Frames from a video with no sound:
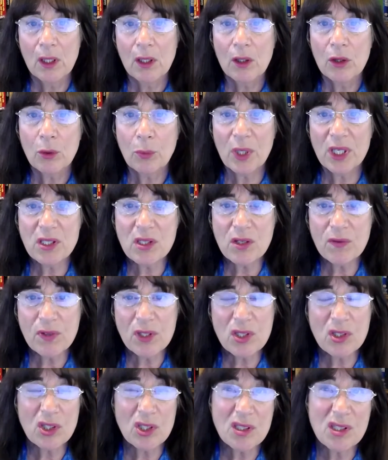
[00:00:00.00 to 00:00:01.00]
The rest of
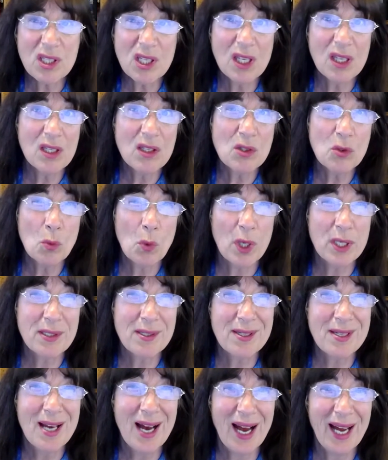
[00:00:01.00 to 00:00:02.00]
us could see this
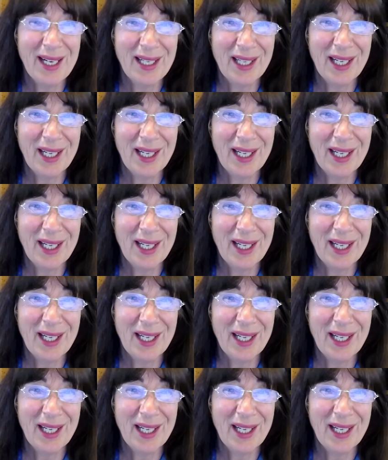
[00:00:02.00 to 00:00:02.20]
was not